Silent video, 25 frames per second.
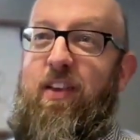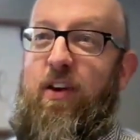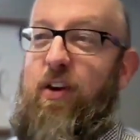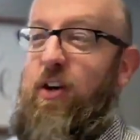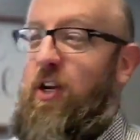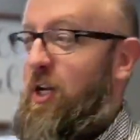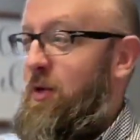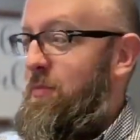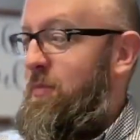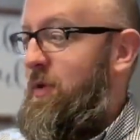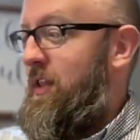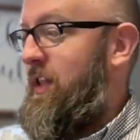there
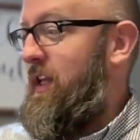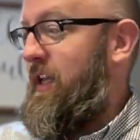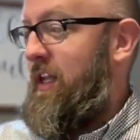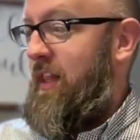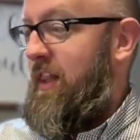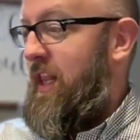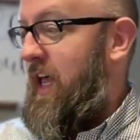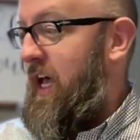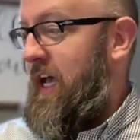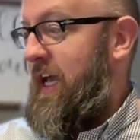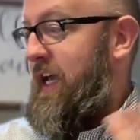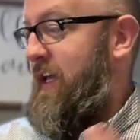could have been like a
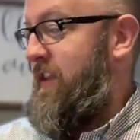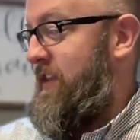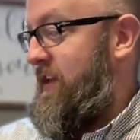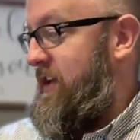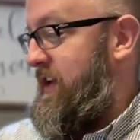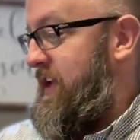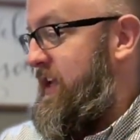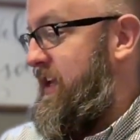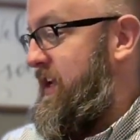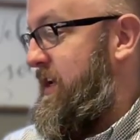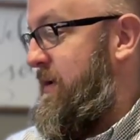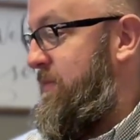lion
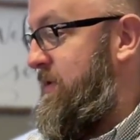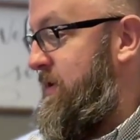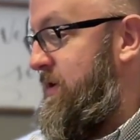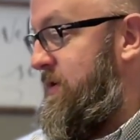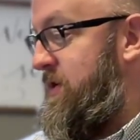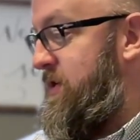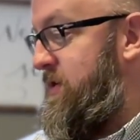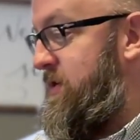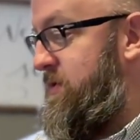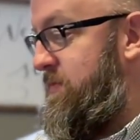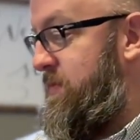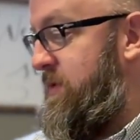that hit him, and he
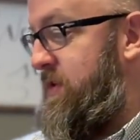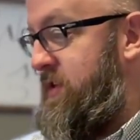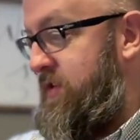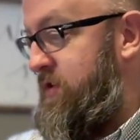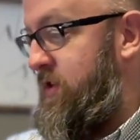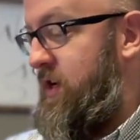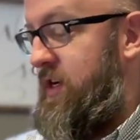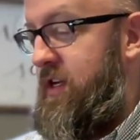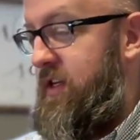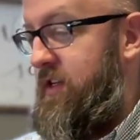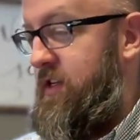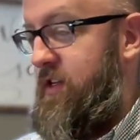just been
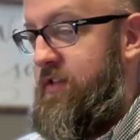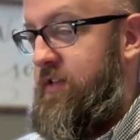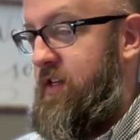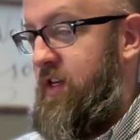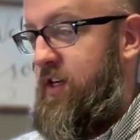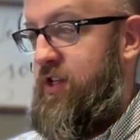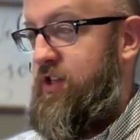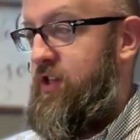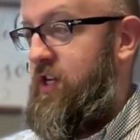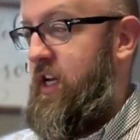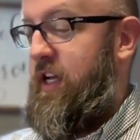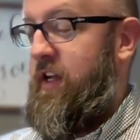trying to just
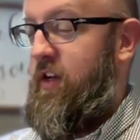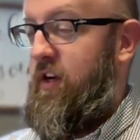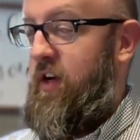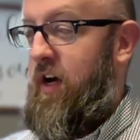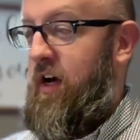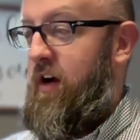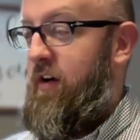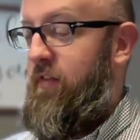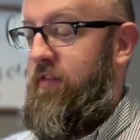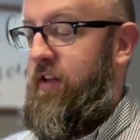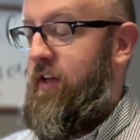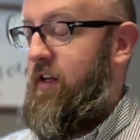like shake it
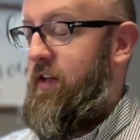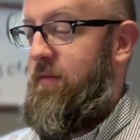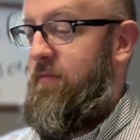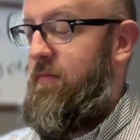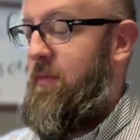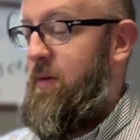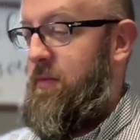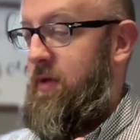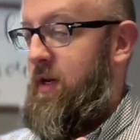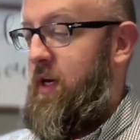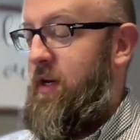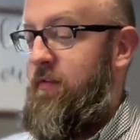off, like
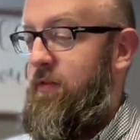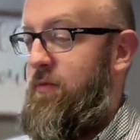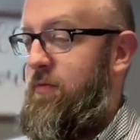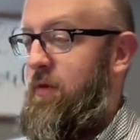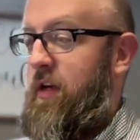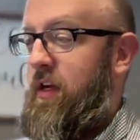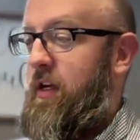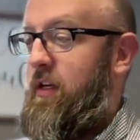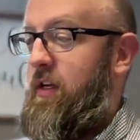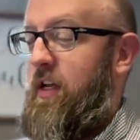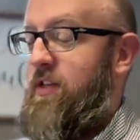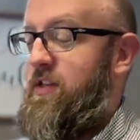maybe not even
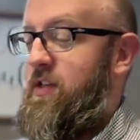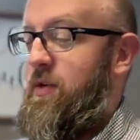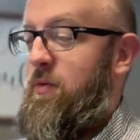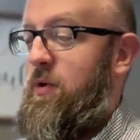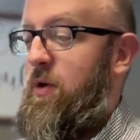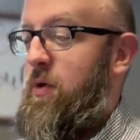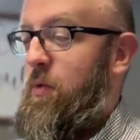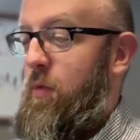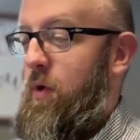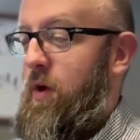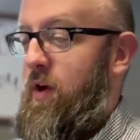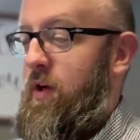recognizing what
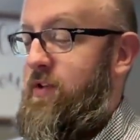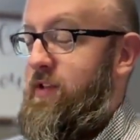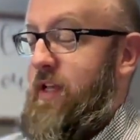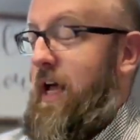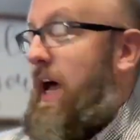it was.